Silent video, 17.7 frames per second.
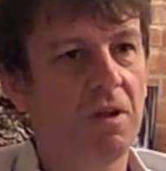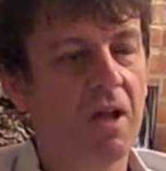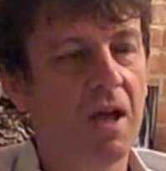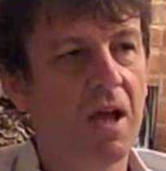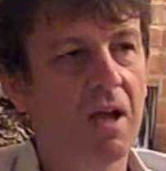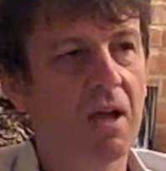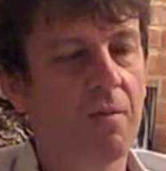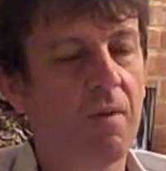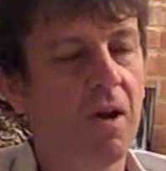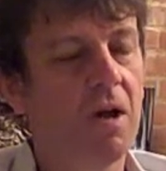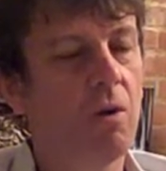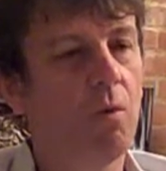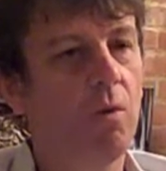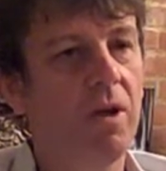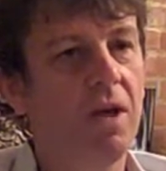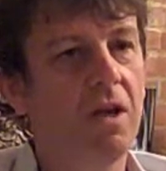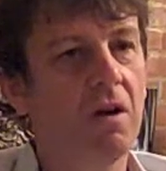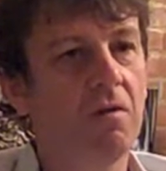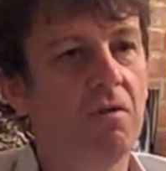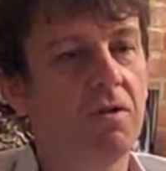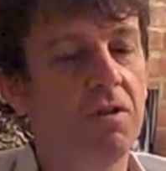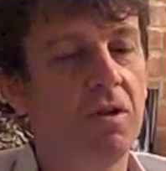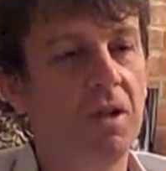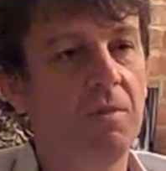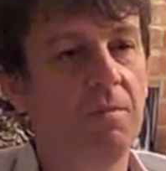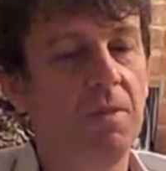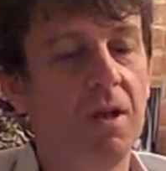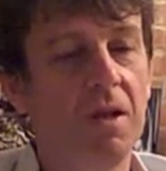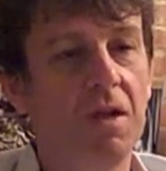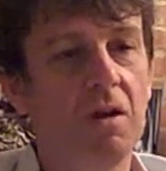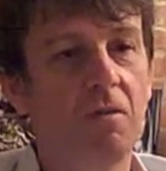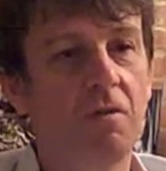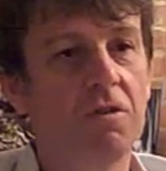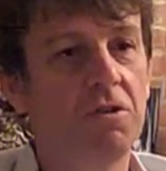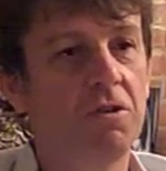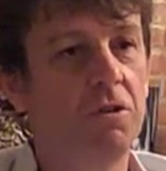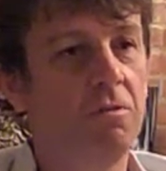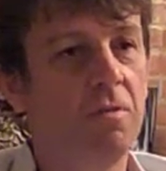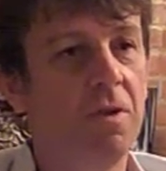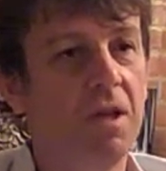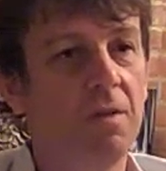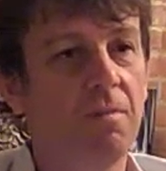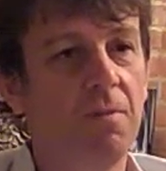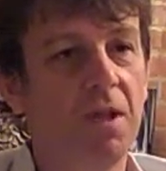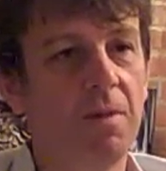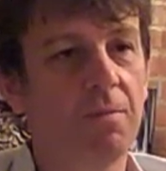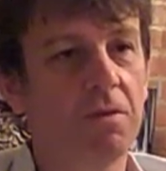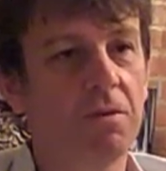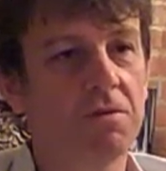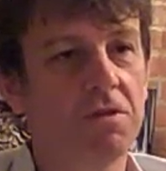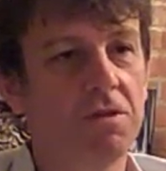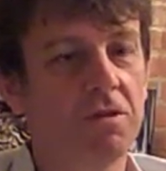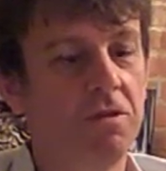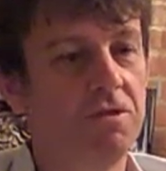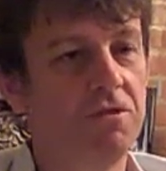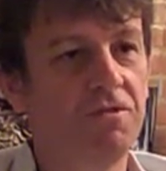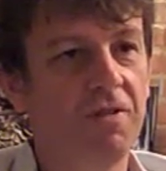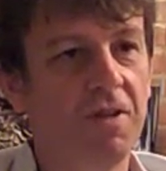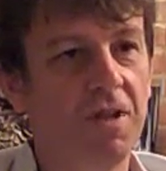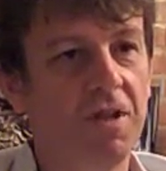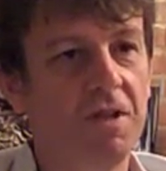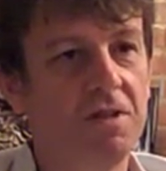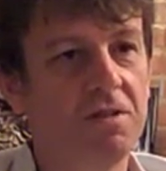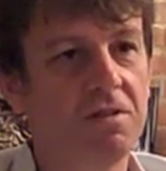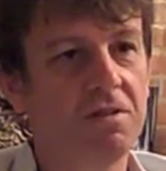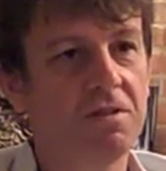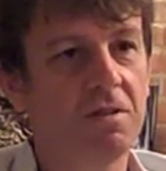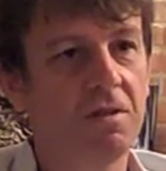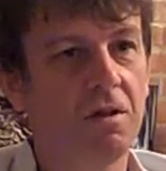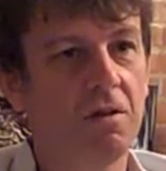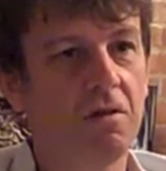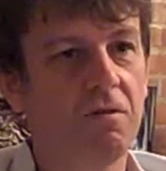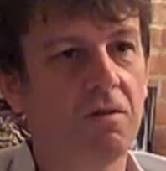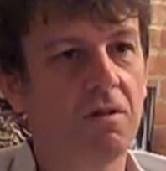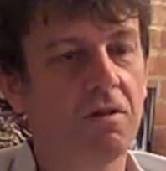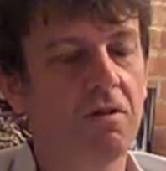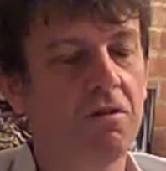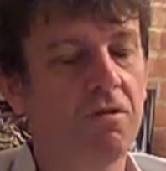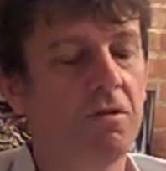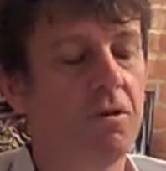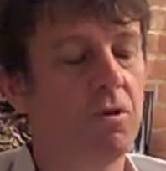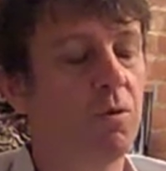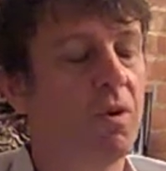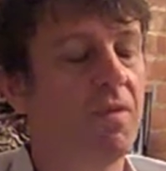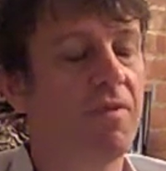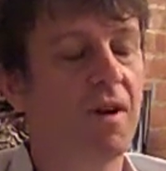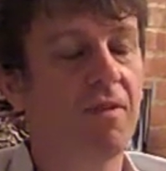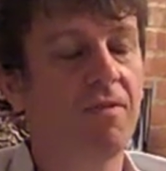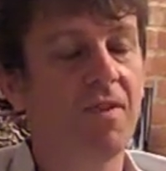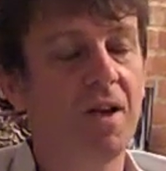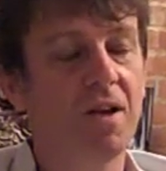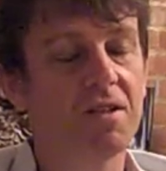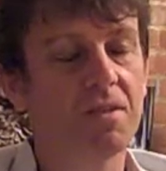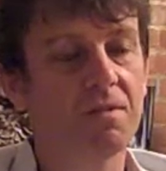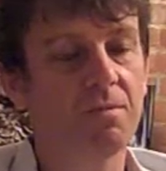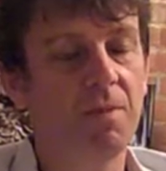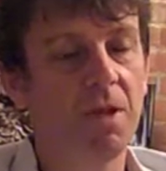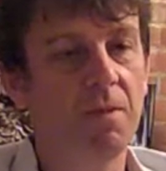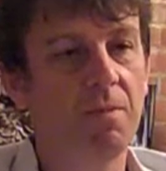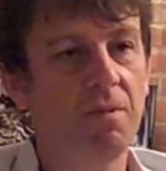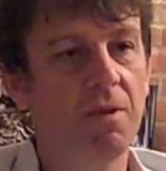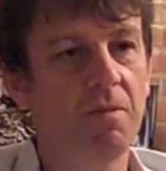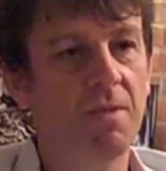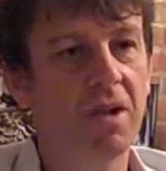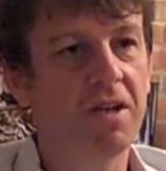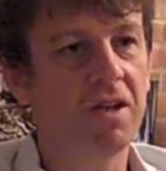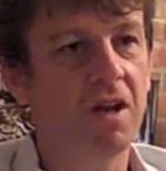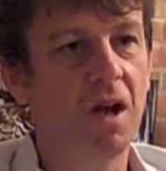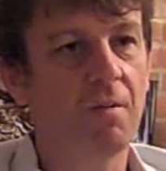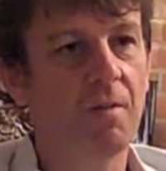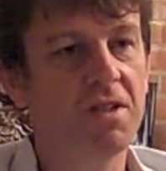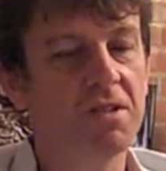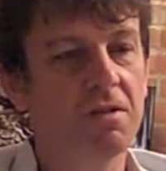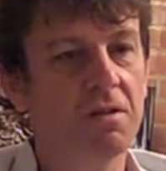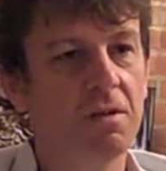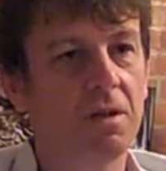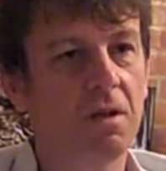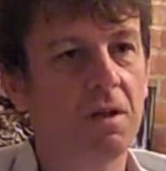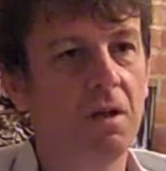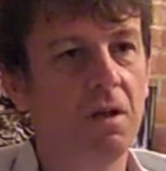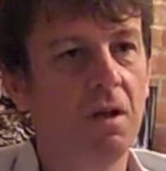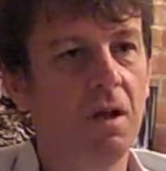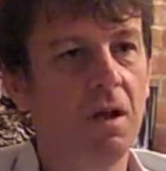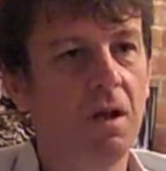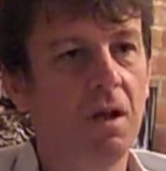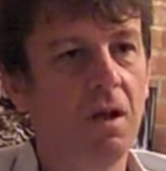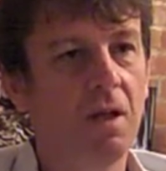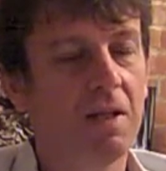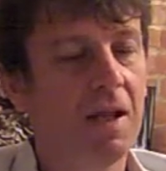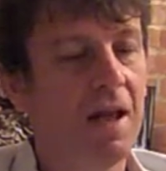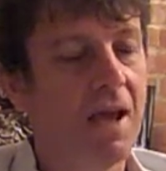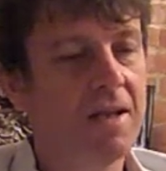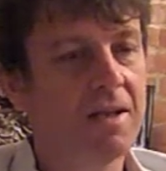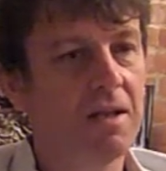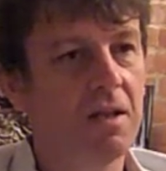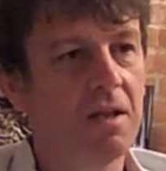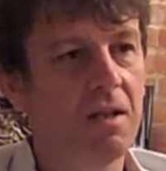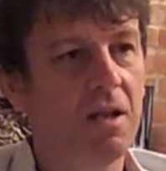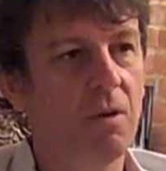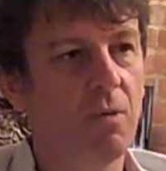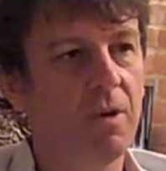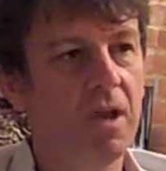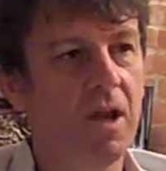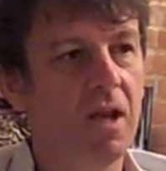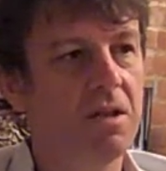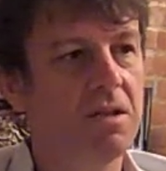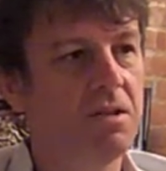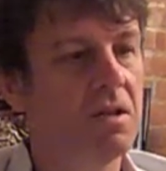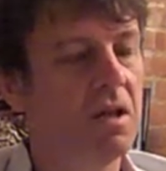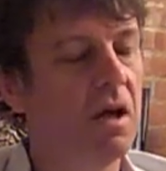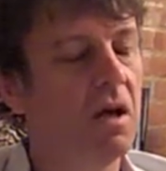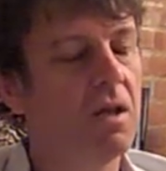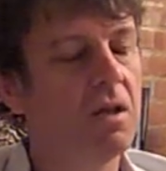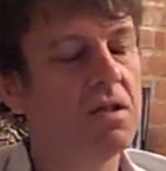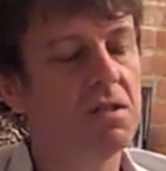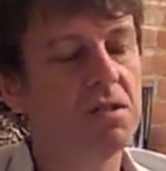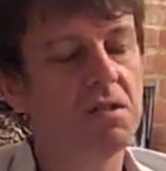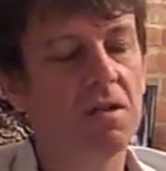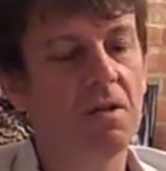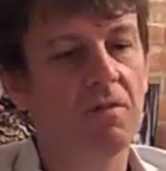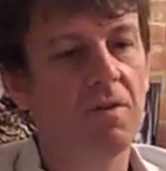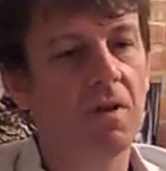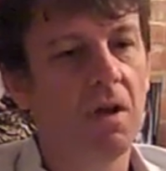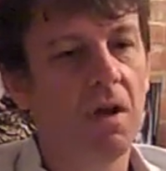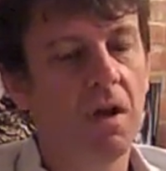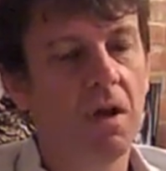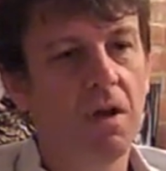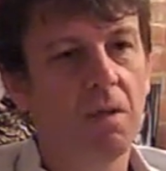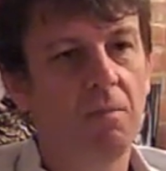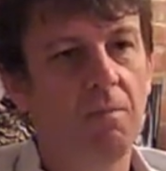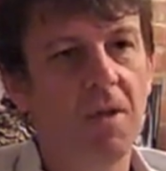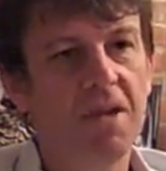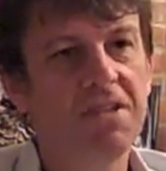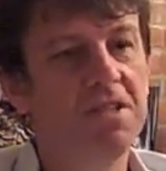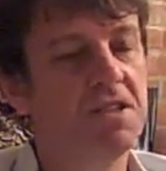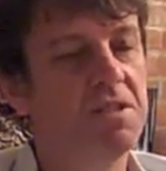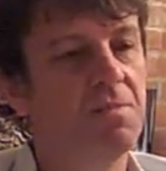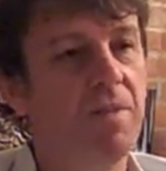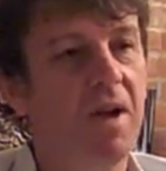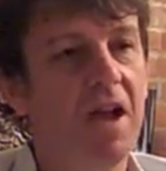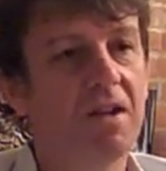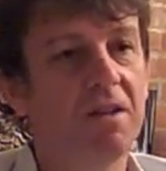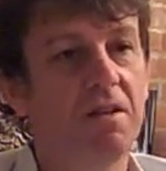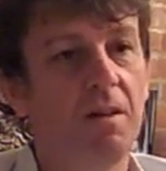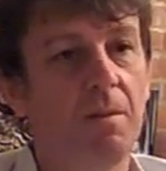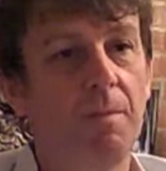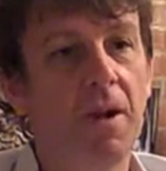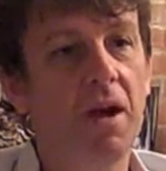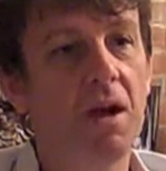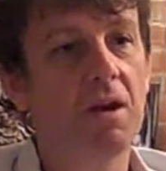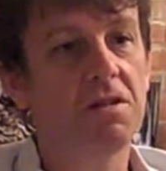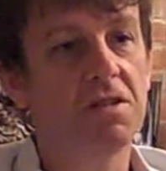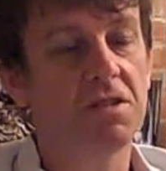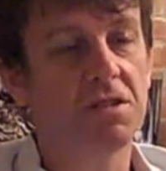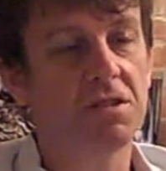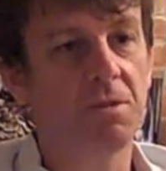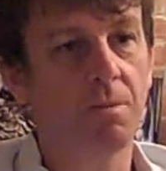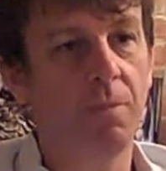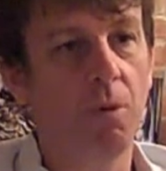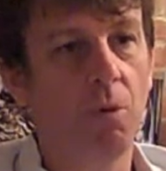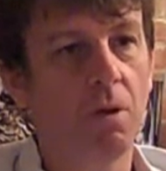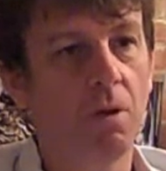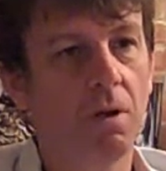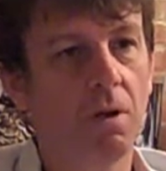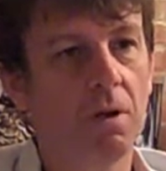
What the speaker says: like about a week, it had been in over 2 million people's news feeds. Over 225,000 people had made comments on it, liked it, and we got tons of messages back to the parents and support,